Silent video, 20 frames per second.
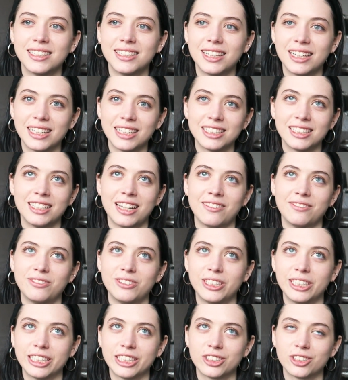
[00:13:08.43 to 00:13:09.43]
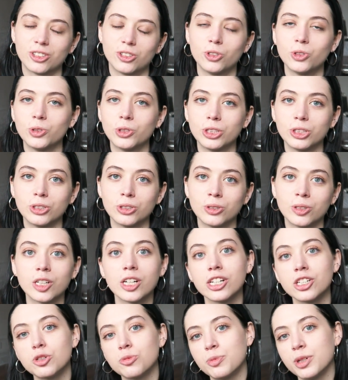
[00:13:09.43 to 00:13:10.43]
like Netflix, Hulu,
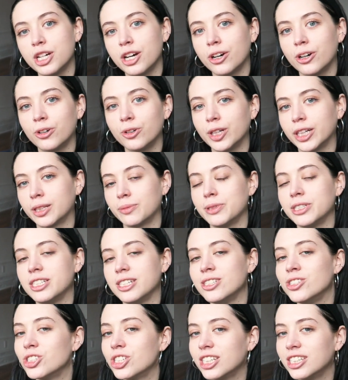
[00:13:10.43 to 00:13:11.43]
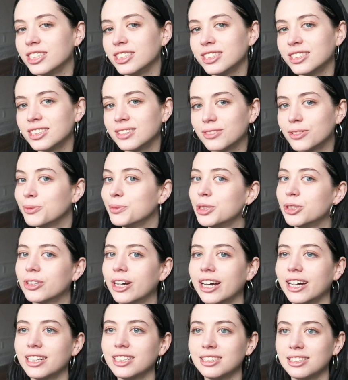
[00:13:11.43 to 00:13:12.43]
HBO recommendations from you
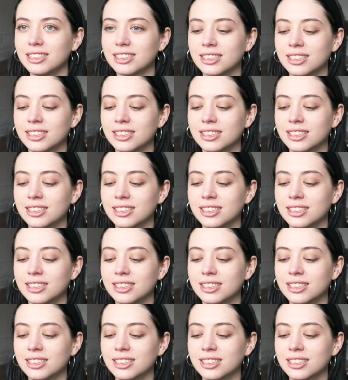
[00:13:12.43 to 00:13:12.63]
guys.